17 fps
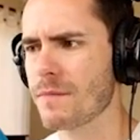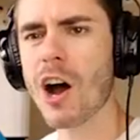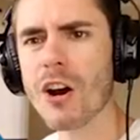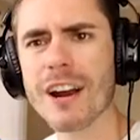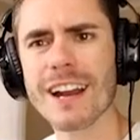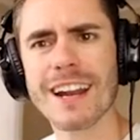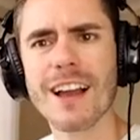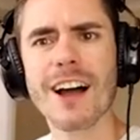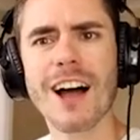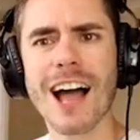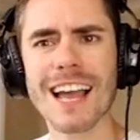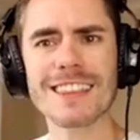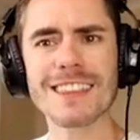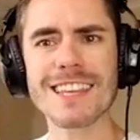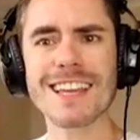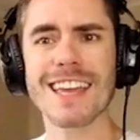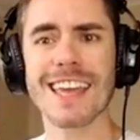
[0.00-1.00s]
Alright, I
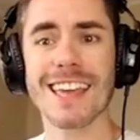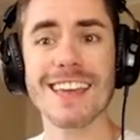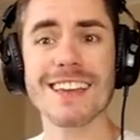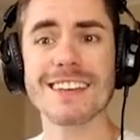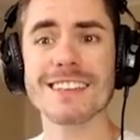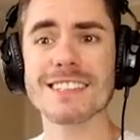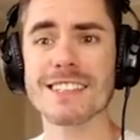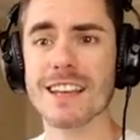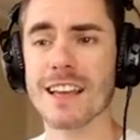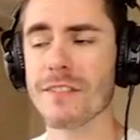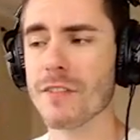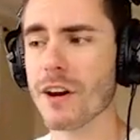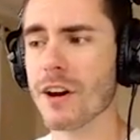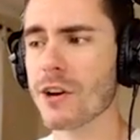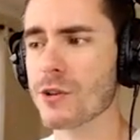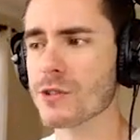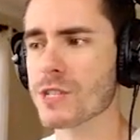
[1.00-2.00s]
think here's a
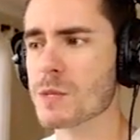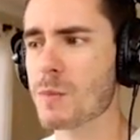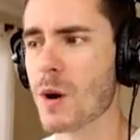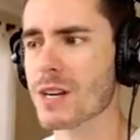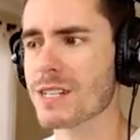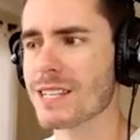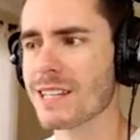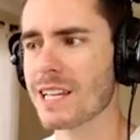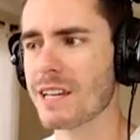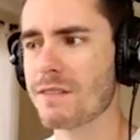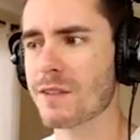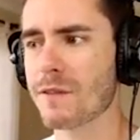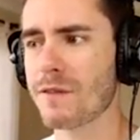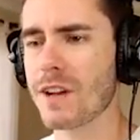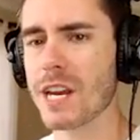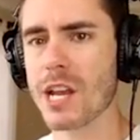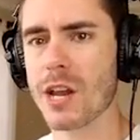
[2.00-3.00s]
very good spot to leave
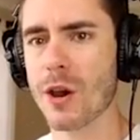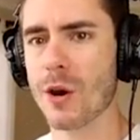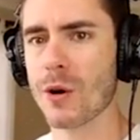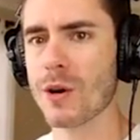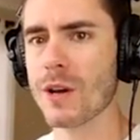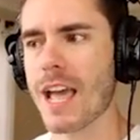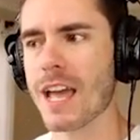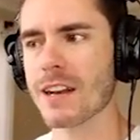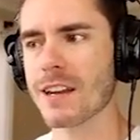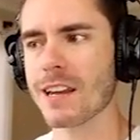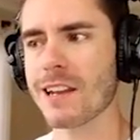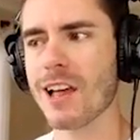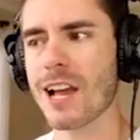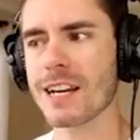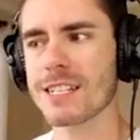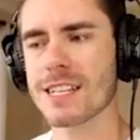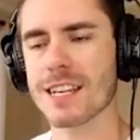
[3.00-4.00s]
the video, and I'd
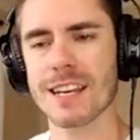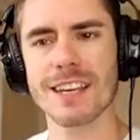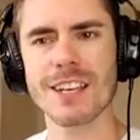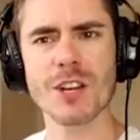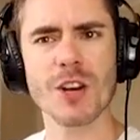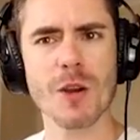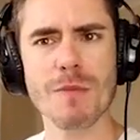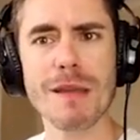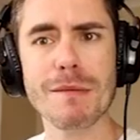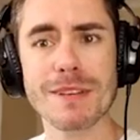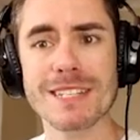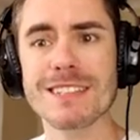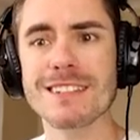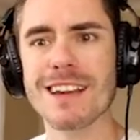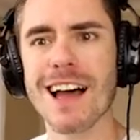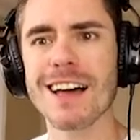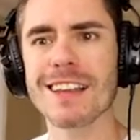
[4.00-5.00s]
like to, you know, maybe
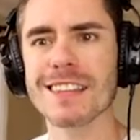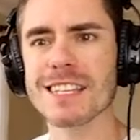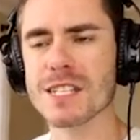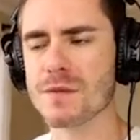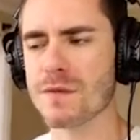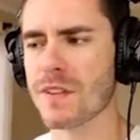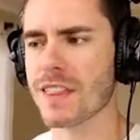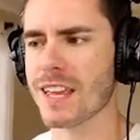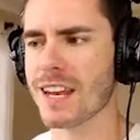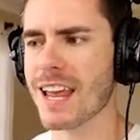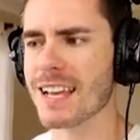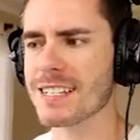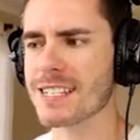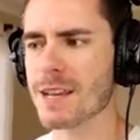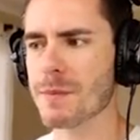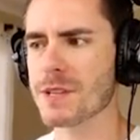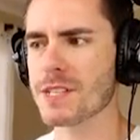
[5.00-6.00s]
start this for the
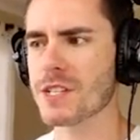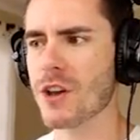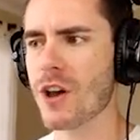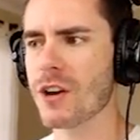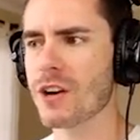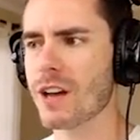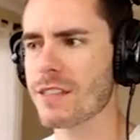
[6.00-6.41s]
next episode.